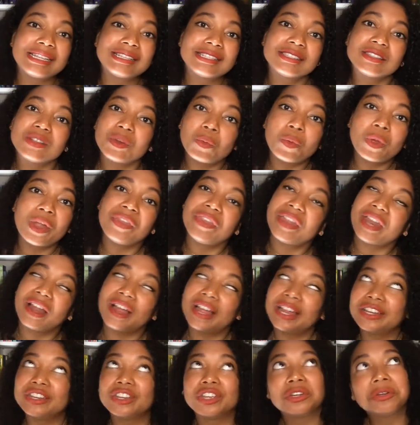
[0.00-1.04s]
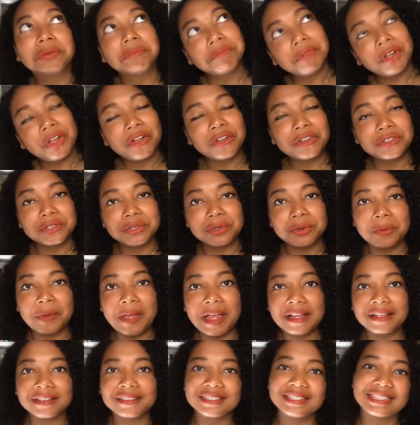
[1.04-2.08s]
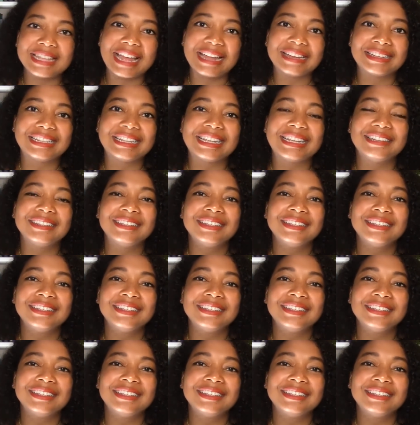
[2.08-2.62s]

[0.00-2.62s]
one that I know all too well, sadly.